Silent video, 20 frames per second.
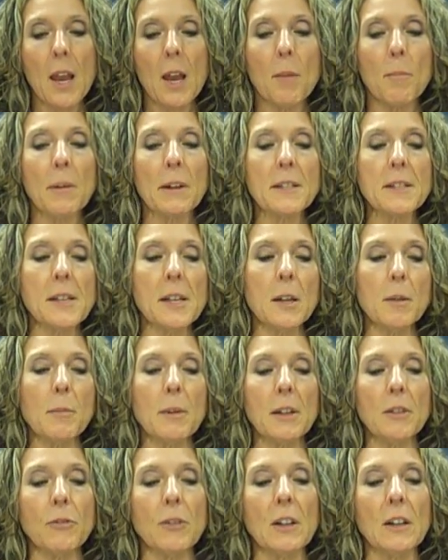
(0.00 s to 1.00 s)
But
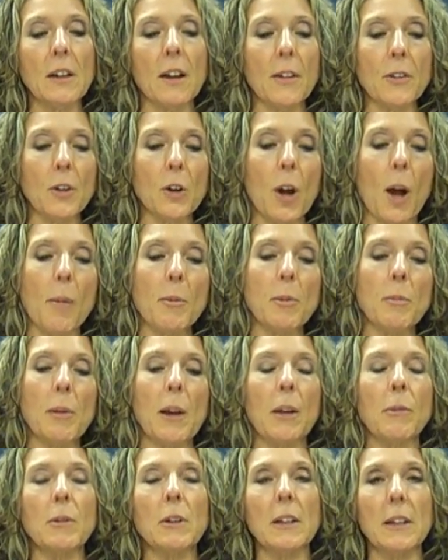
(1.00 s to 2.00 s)
acetaminophen and other common
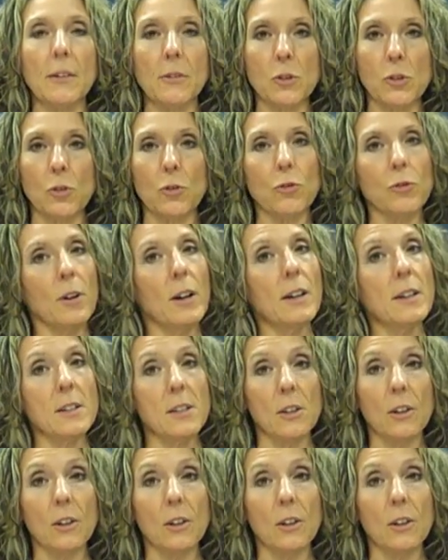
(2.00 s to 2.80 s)
pain relievers are drugs,